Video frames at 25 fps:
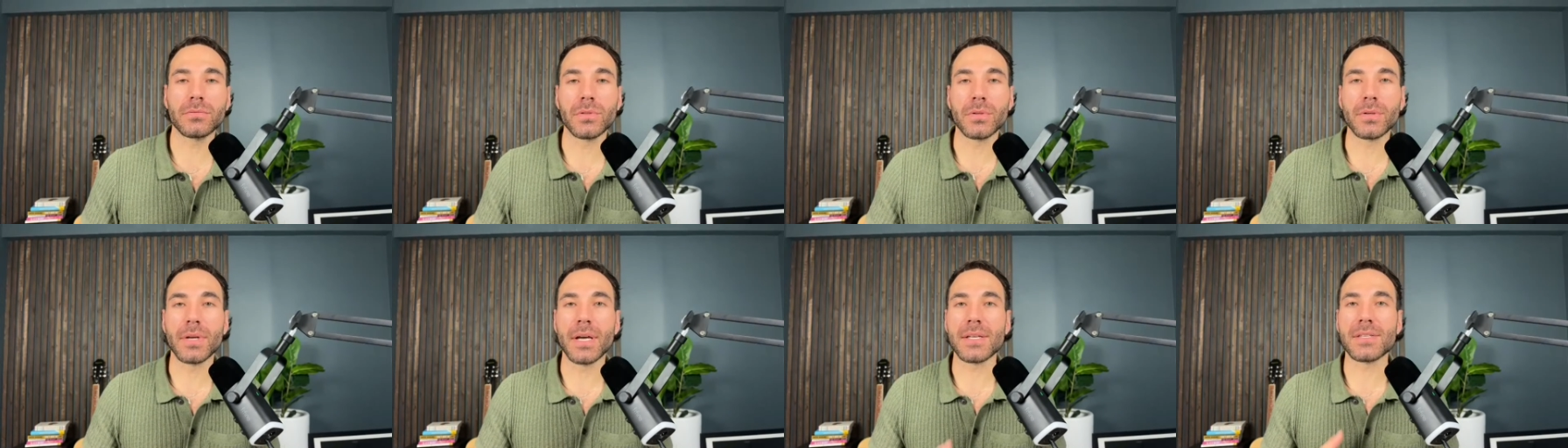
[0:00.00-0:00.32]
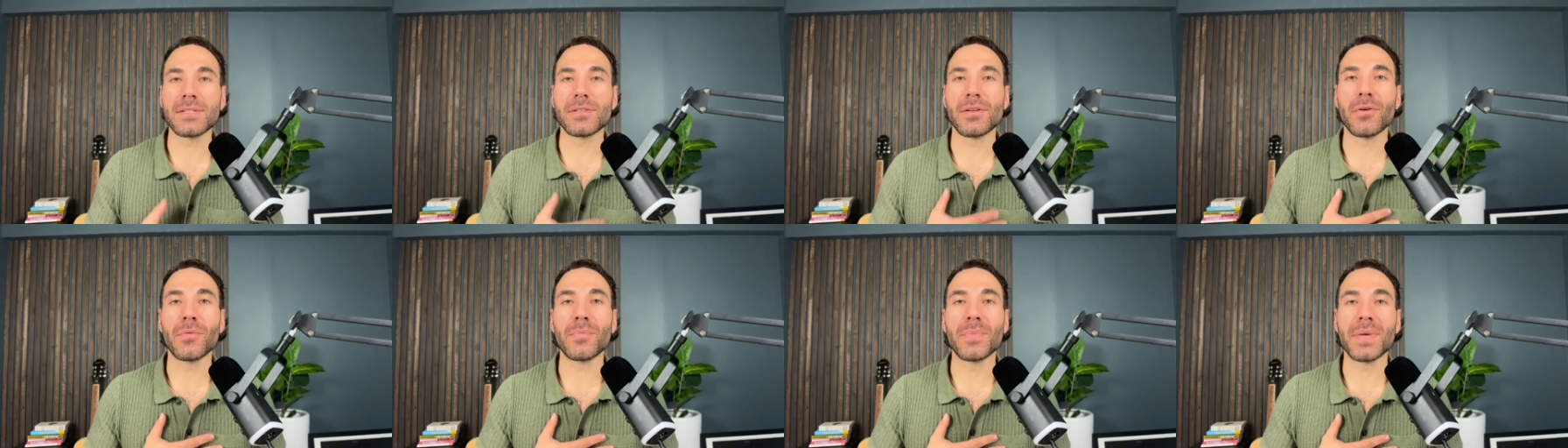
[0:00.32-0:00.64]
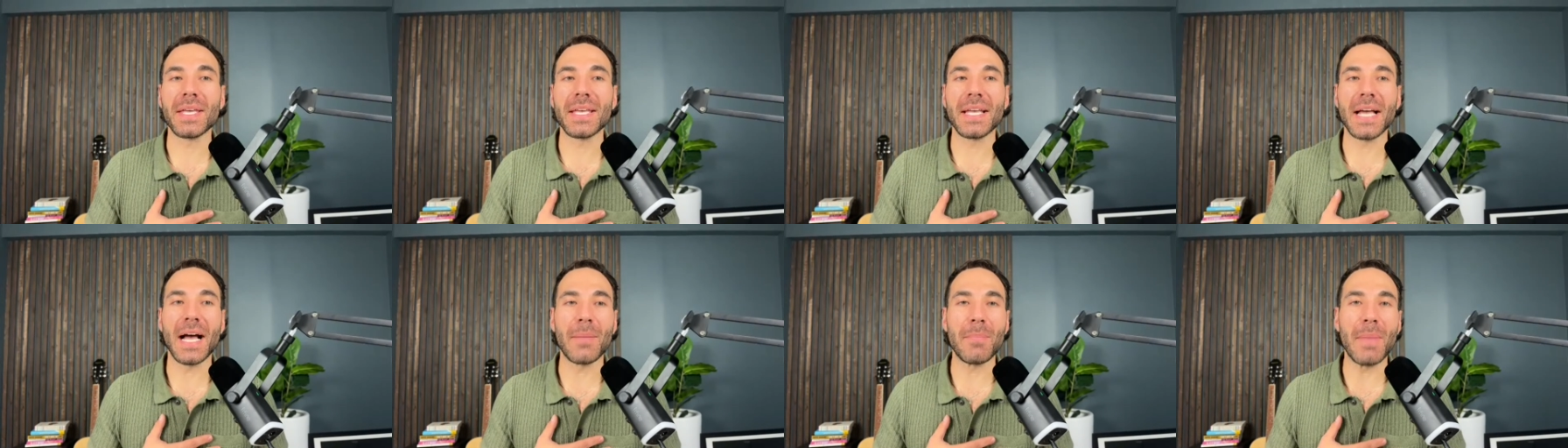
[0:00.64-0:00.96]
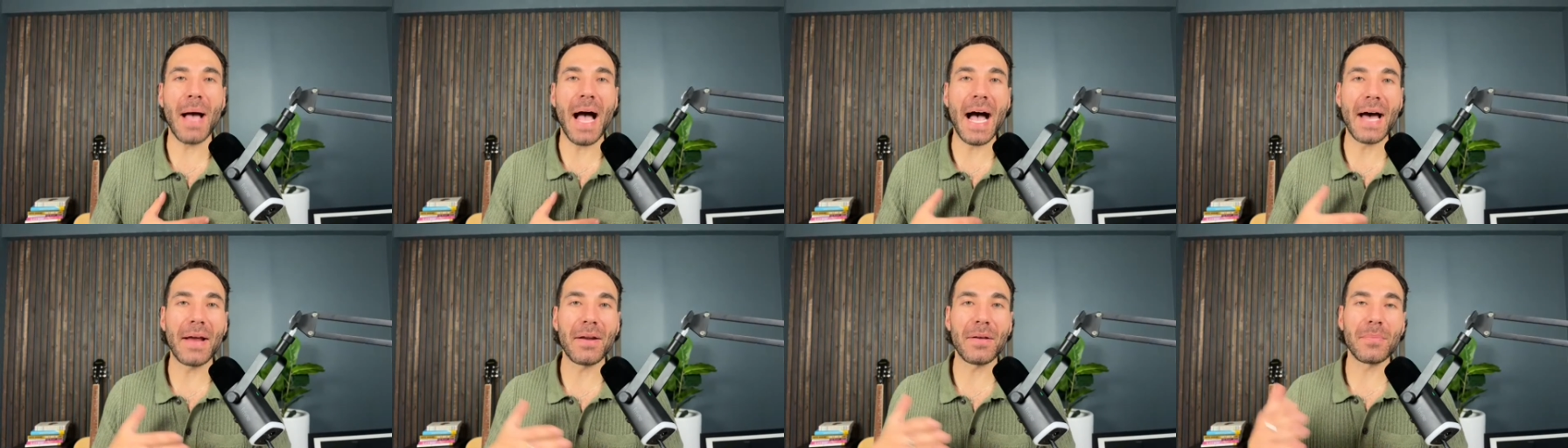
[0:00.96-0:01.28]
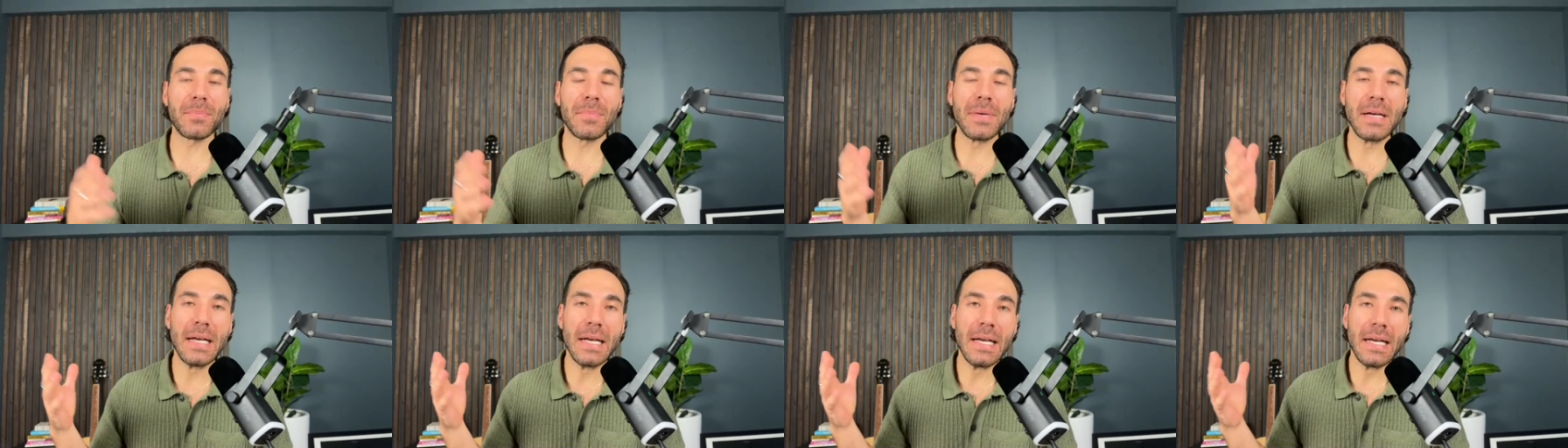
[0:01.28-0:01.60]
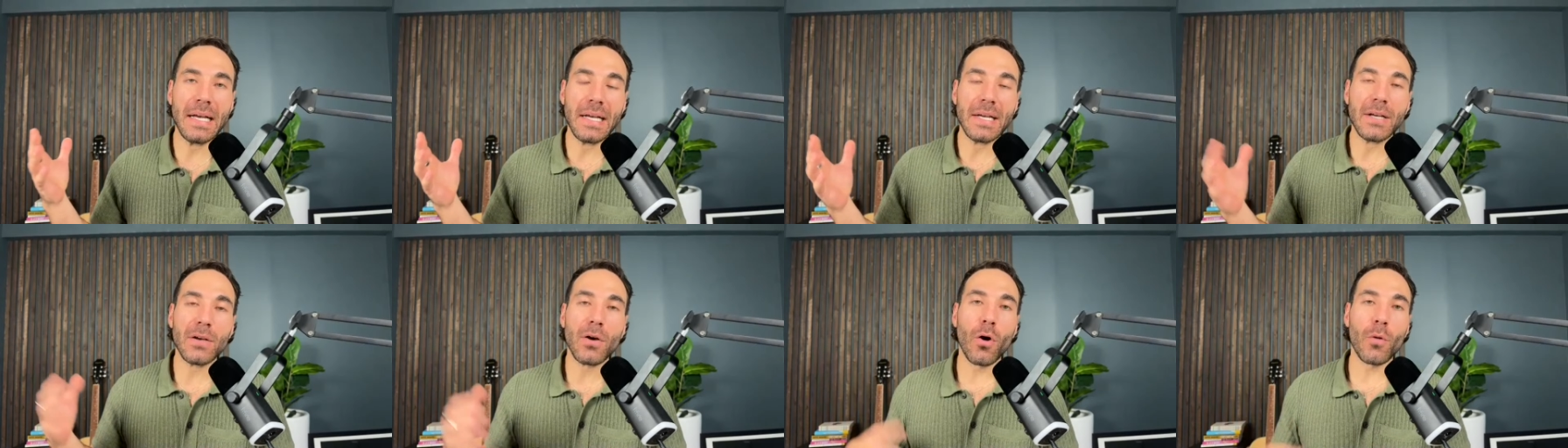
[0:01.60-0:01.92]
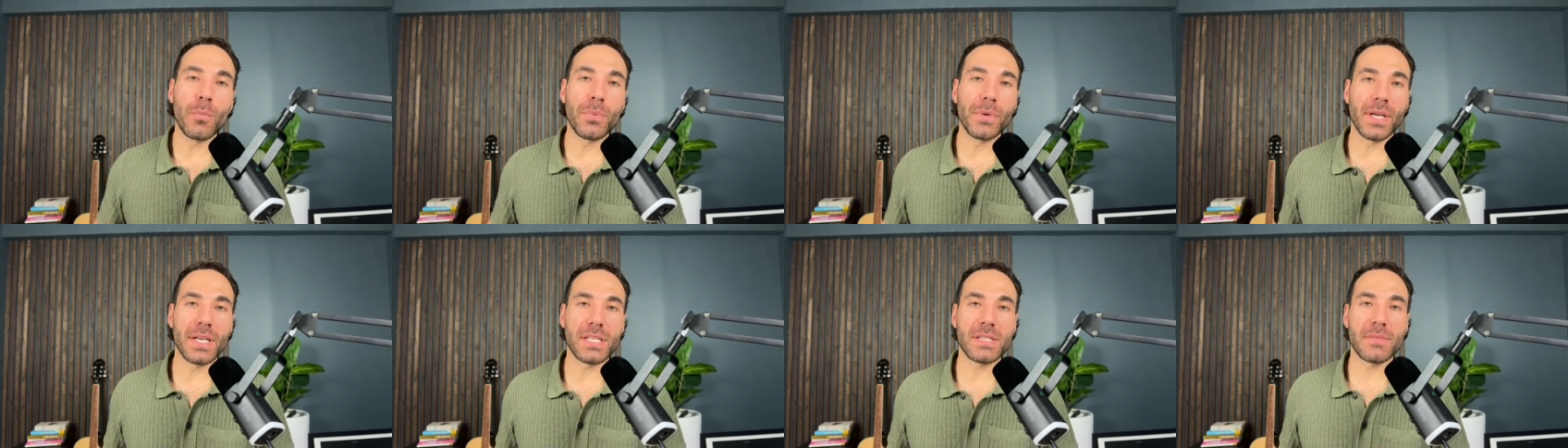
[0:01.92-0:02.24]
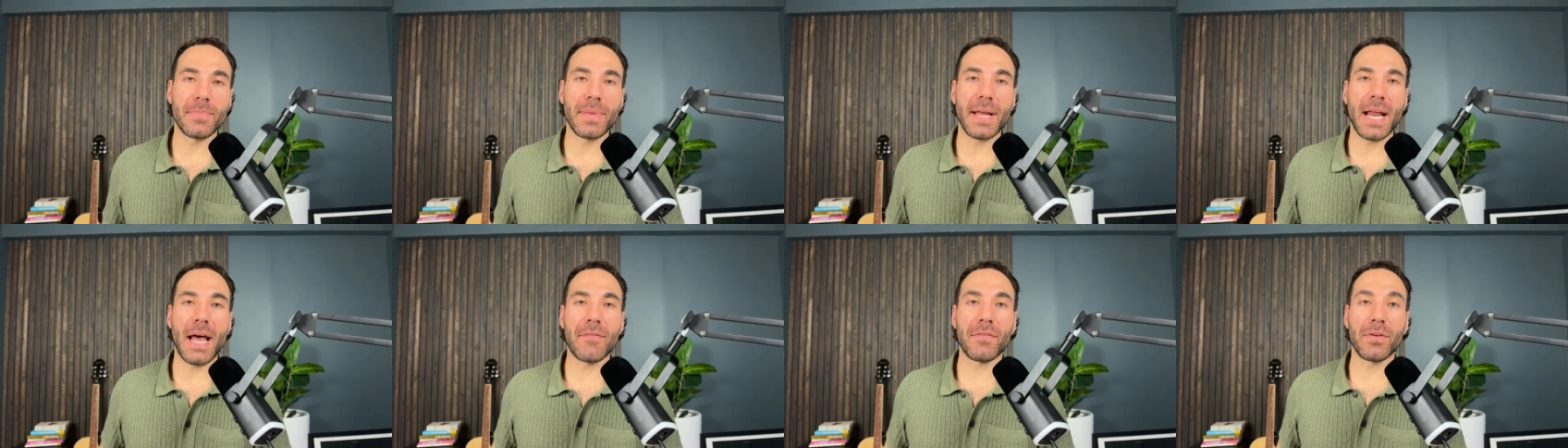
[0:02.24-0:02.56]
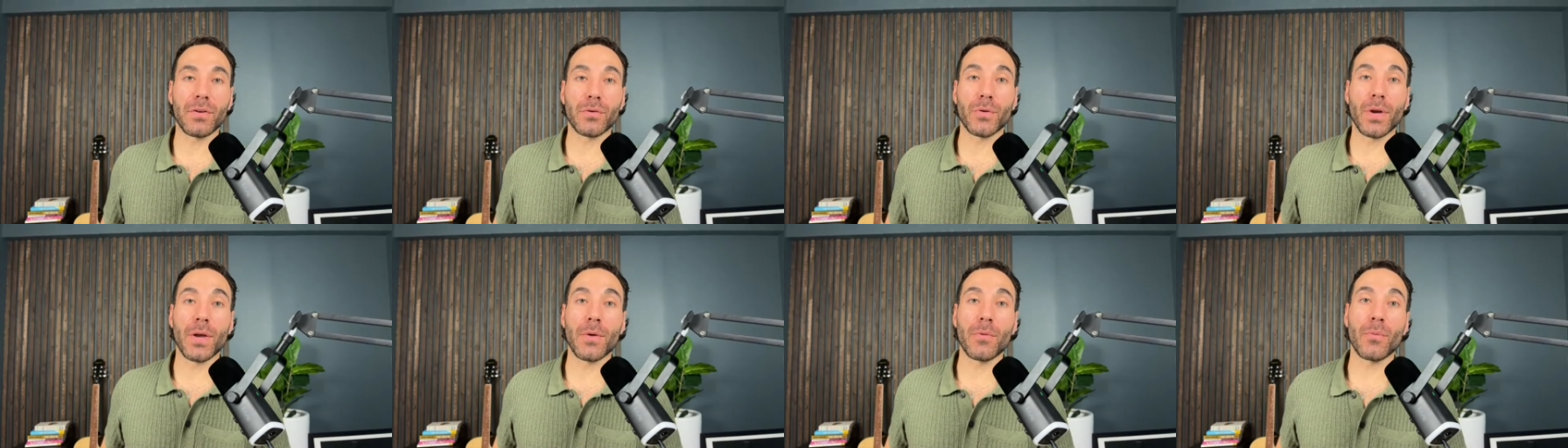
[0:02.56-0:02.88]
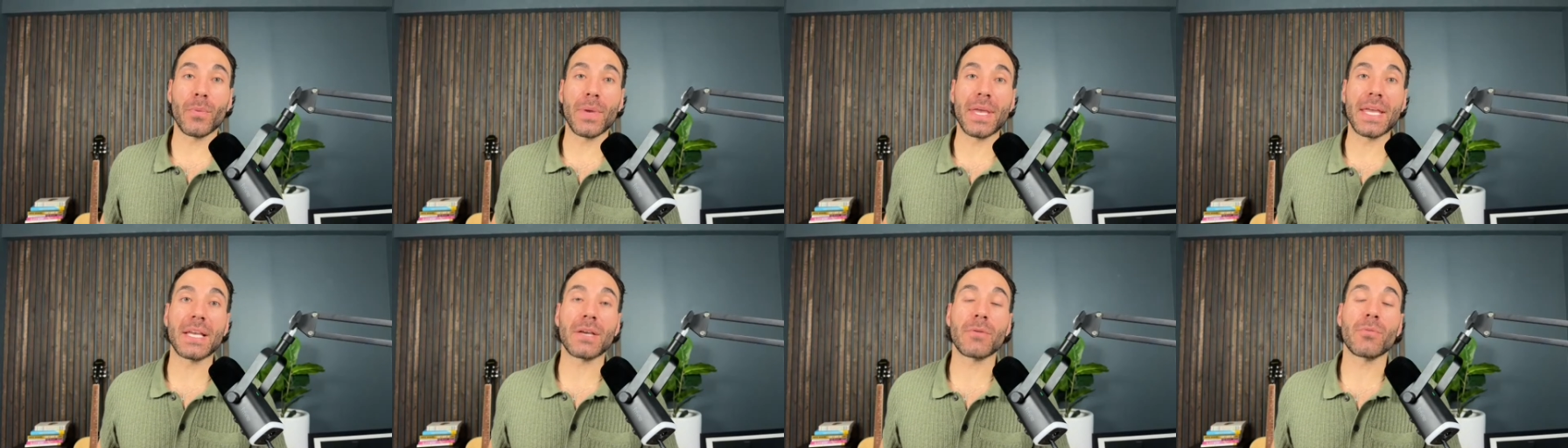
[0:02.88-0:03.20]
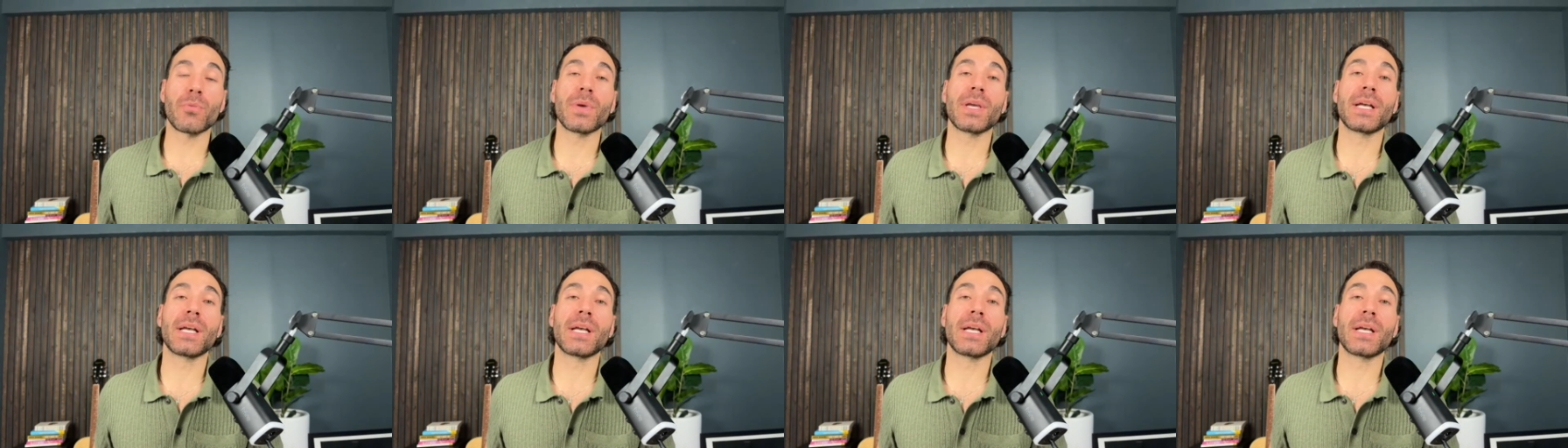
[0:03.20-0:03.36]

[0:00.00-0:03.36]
You guys know me, I'm Adam. Hope you guys have been having a great week.